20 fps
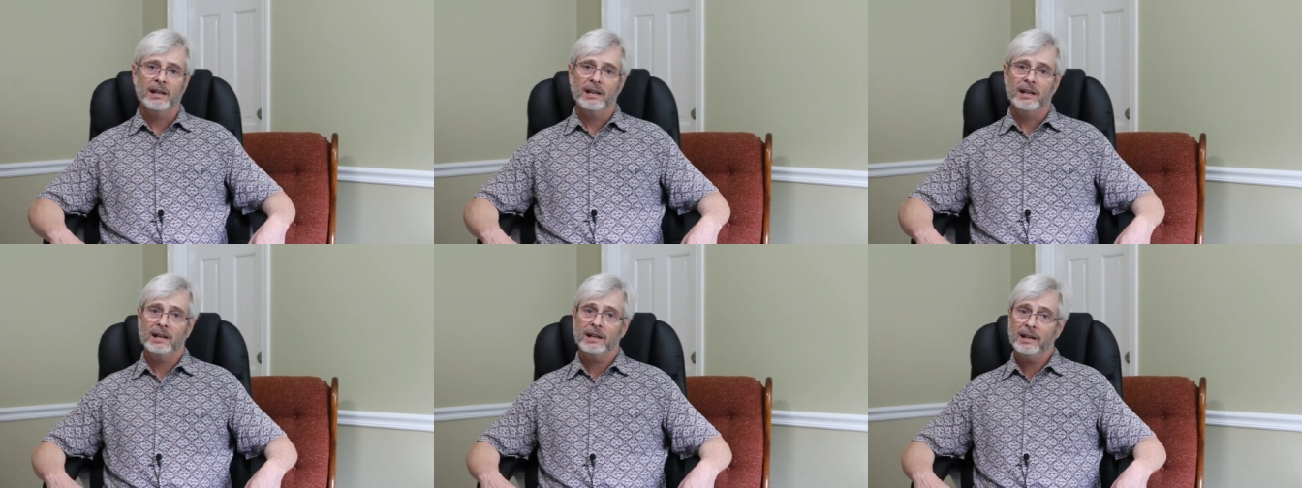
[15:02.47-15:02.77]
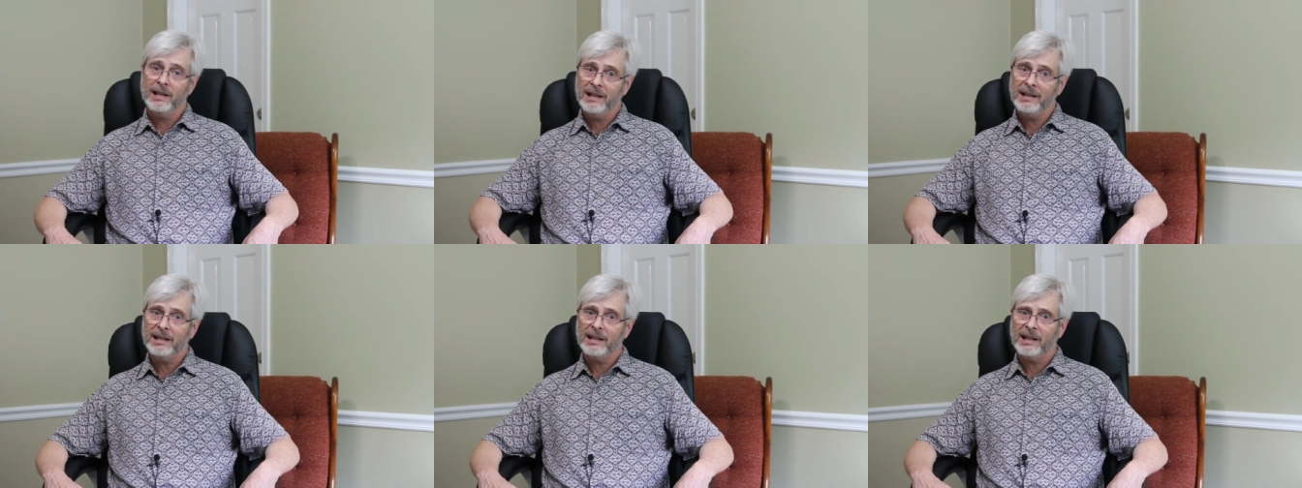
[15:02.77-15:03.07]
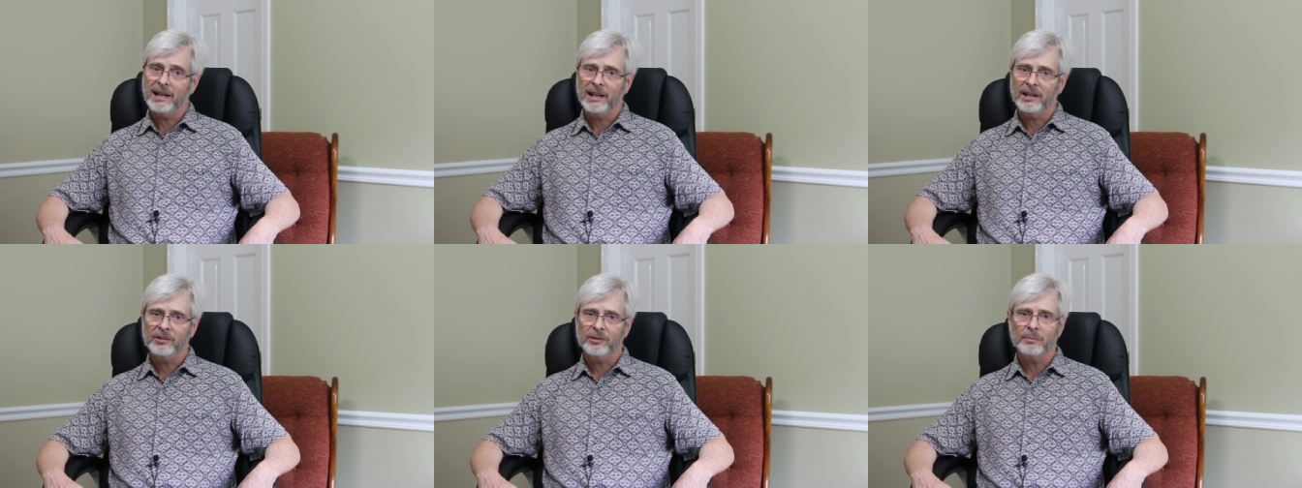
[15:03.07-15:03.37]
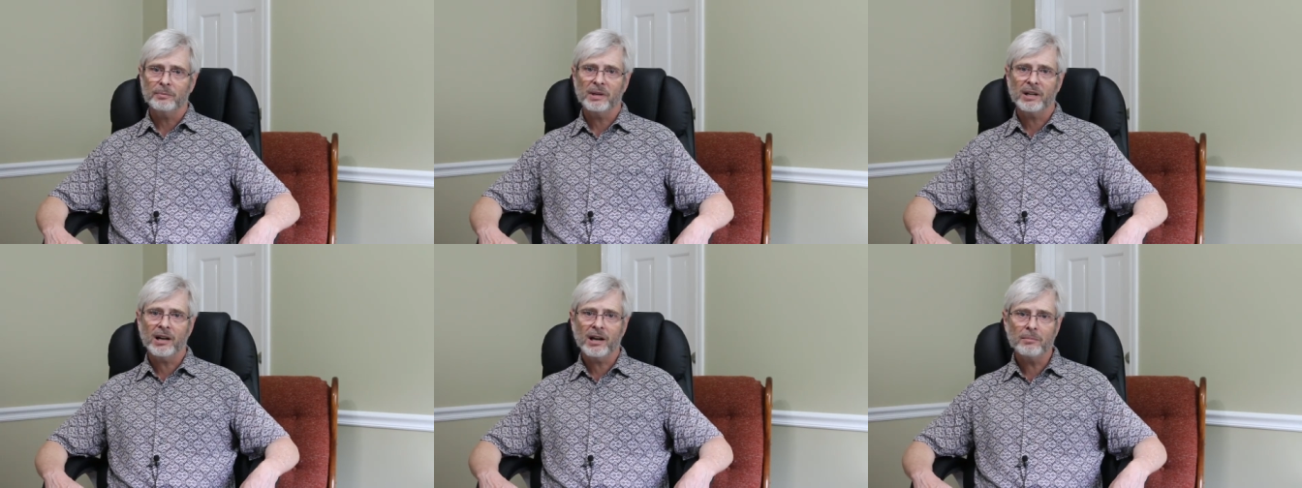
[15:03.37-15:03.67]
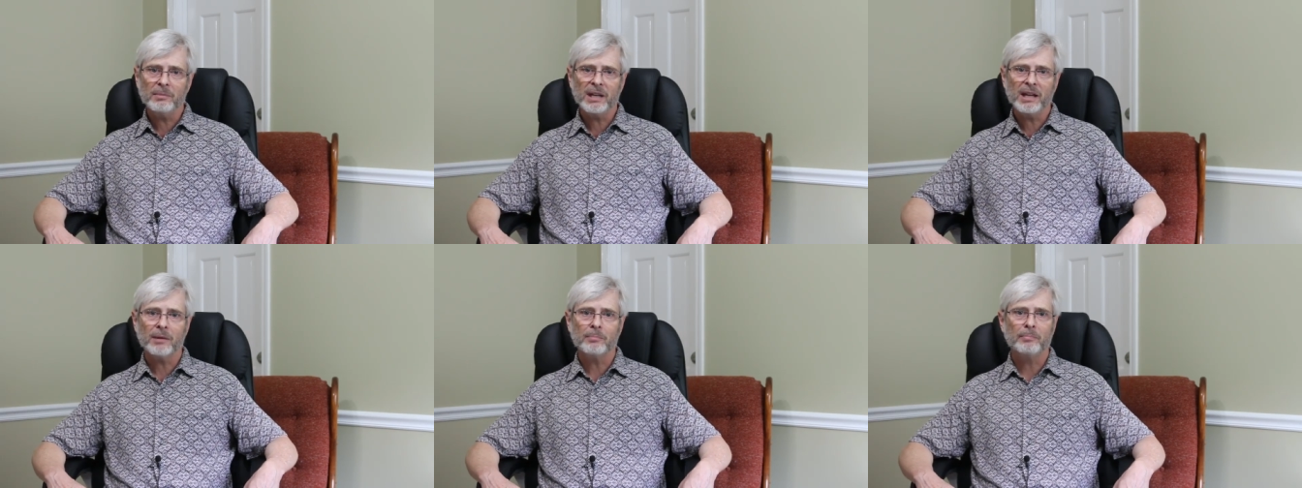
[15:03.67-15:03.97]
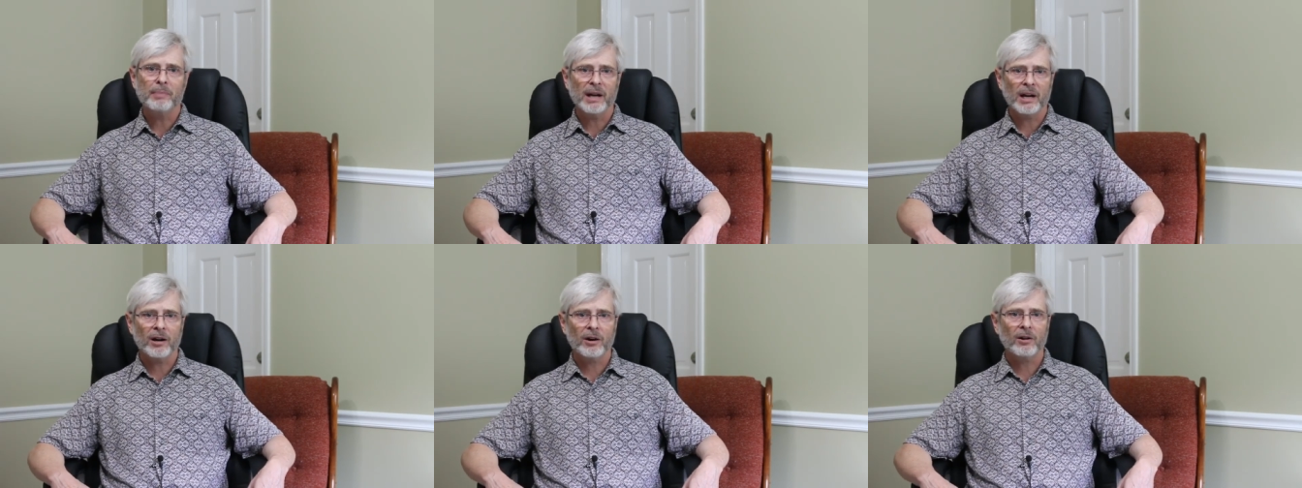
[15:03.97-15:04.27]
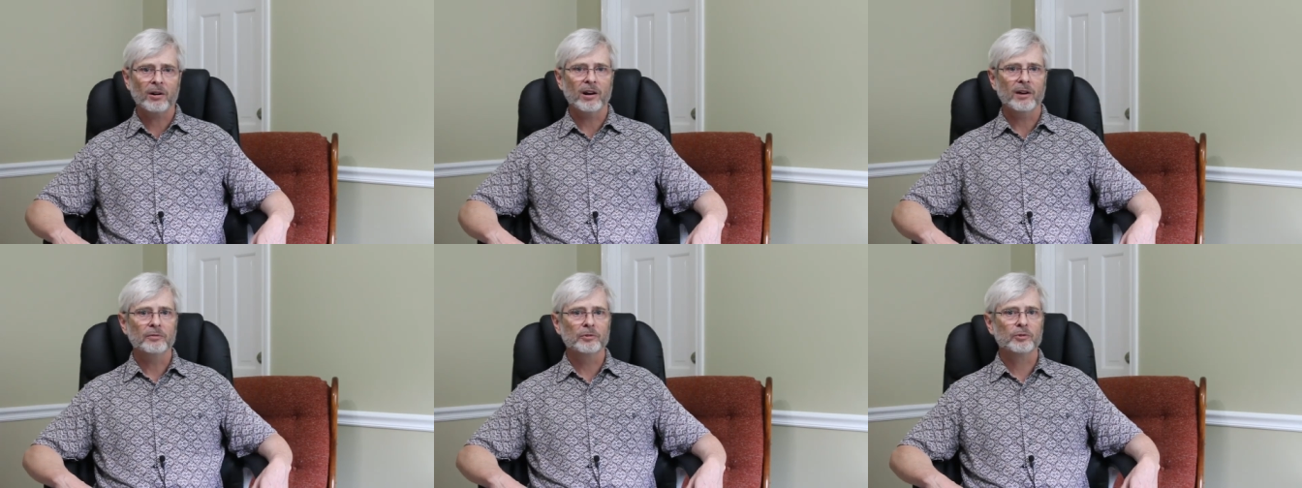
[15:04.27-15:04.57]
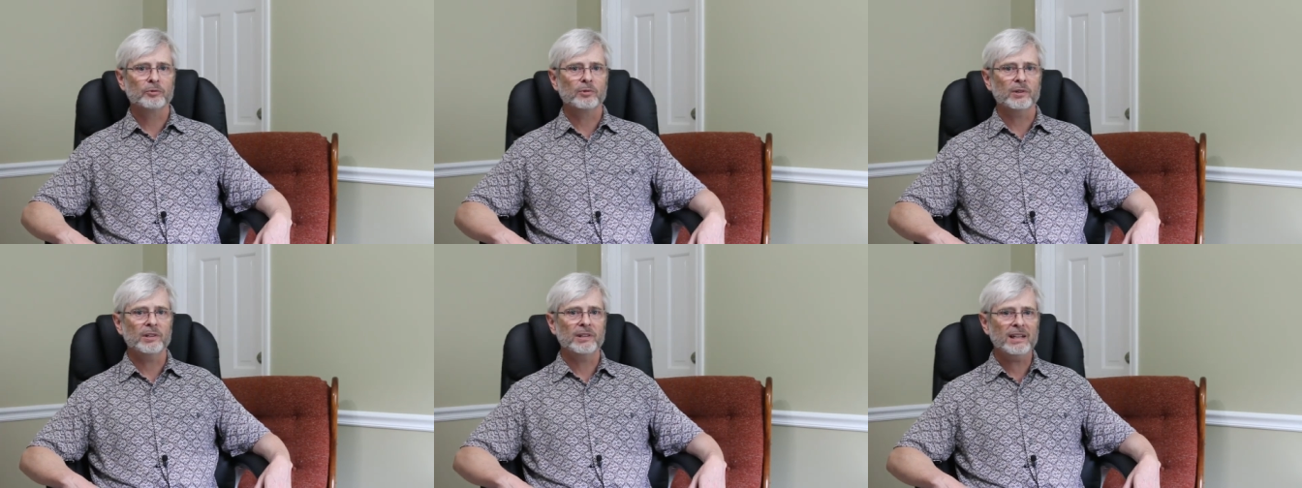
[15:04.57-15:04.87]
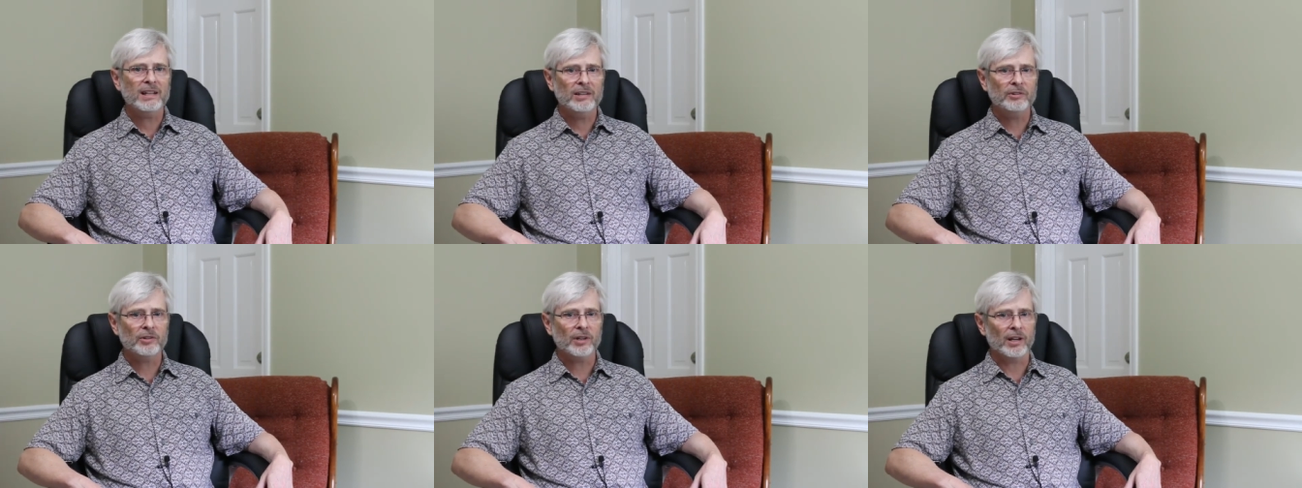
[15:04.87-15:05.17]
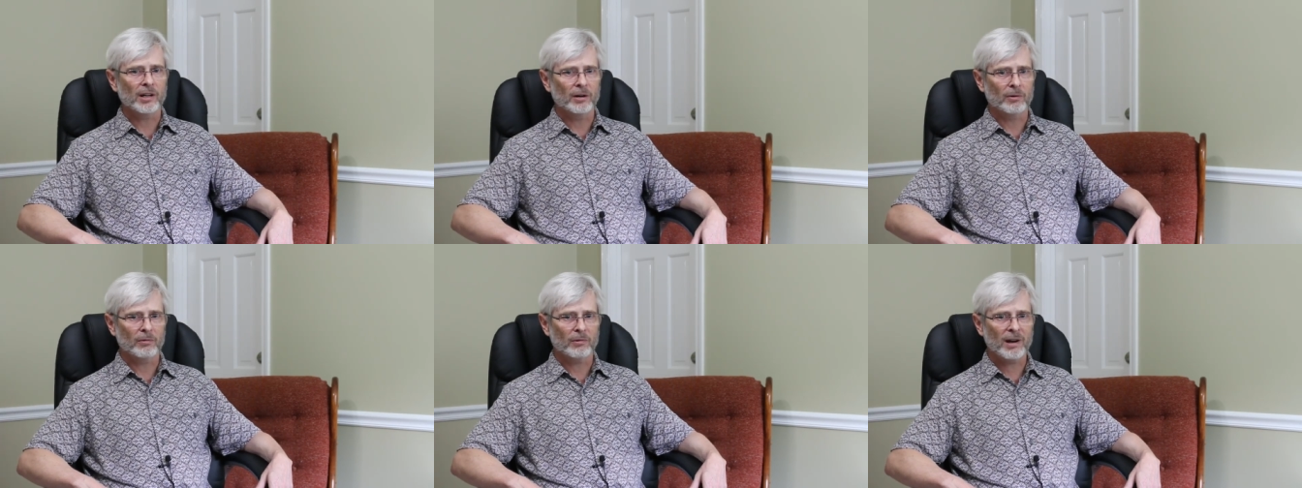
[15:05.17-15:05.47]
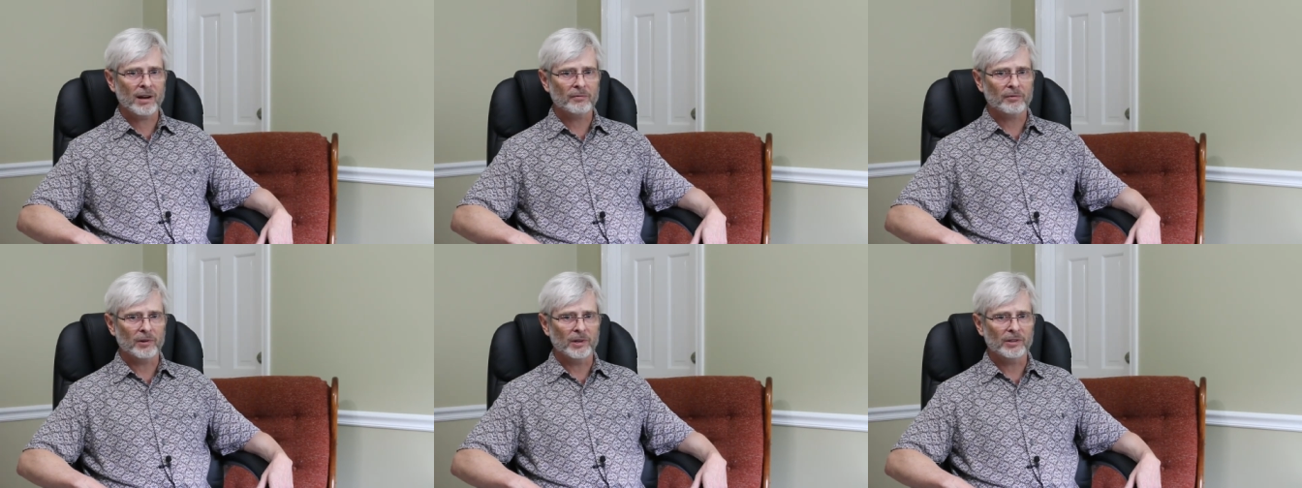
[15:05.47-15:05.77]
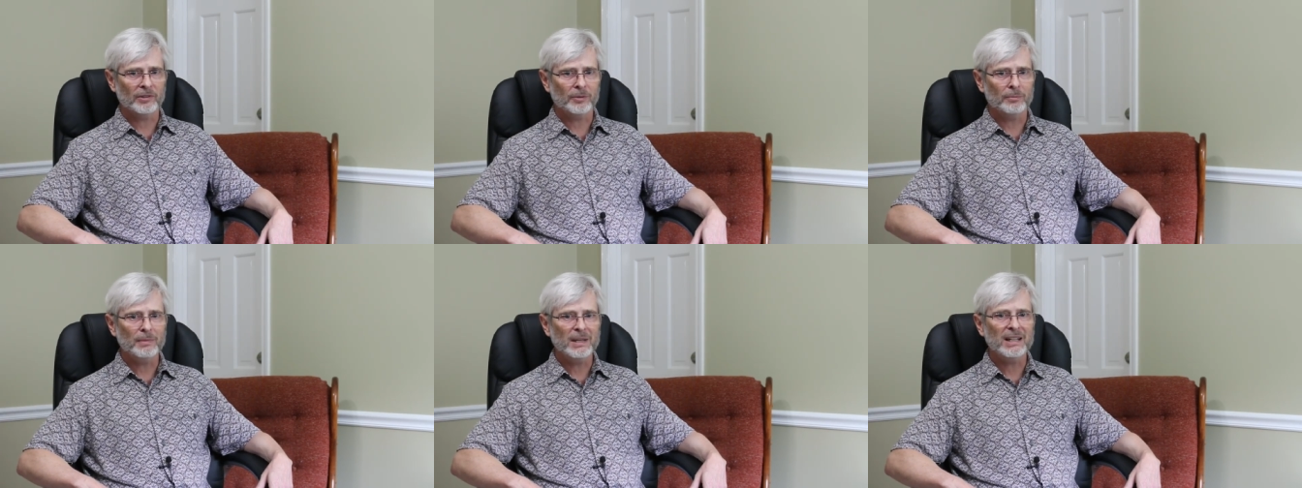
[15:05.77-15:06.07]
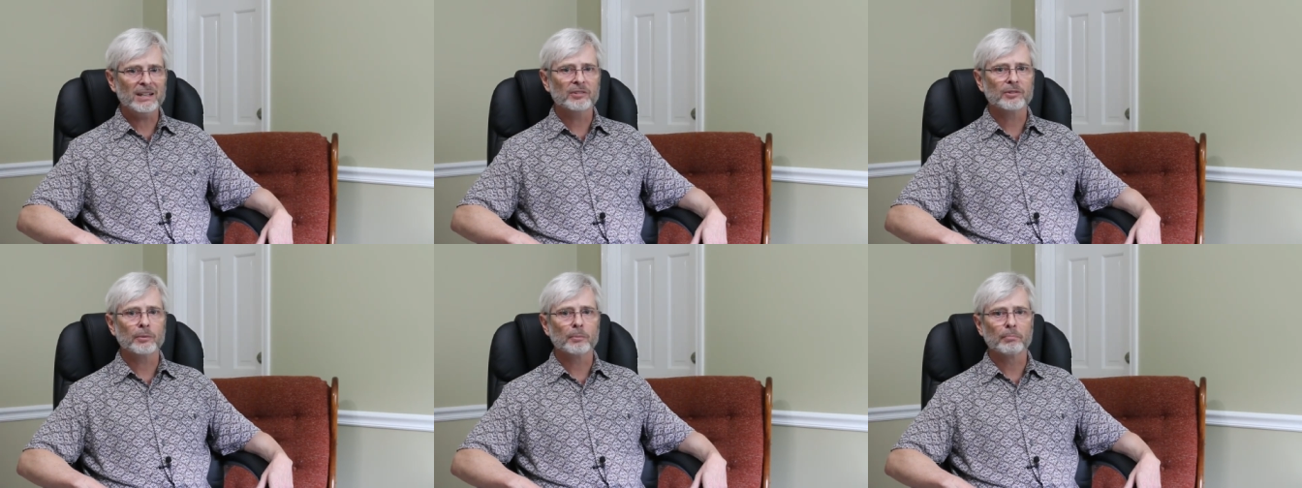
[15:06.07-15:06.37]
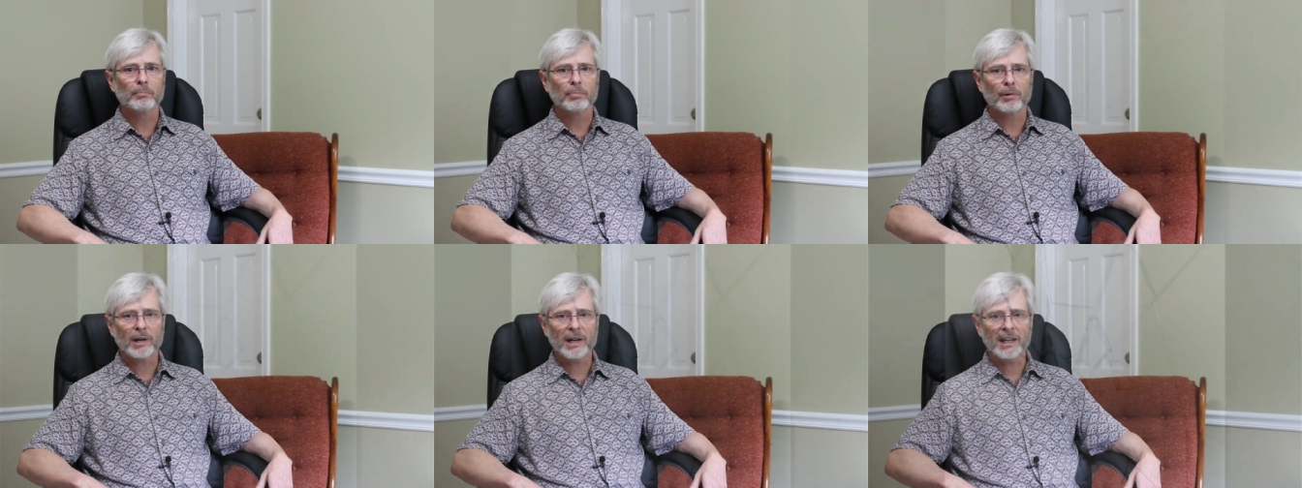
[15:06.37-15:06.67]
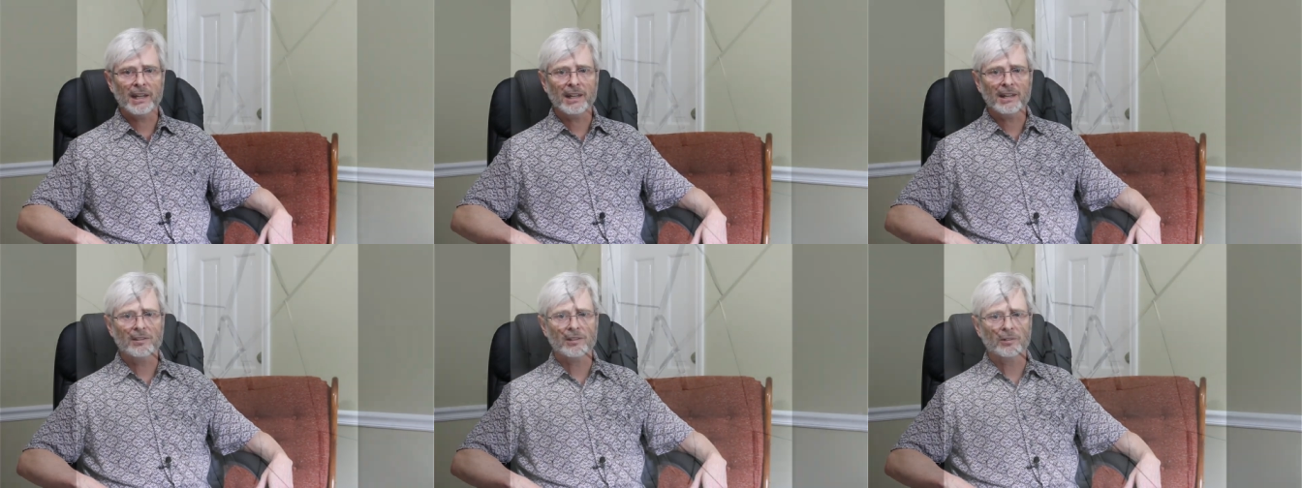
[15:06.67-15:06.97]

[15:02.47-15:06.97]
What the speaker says: In any case, becoming a bearer of strategic irreverence means breaking the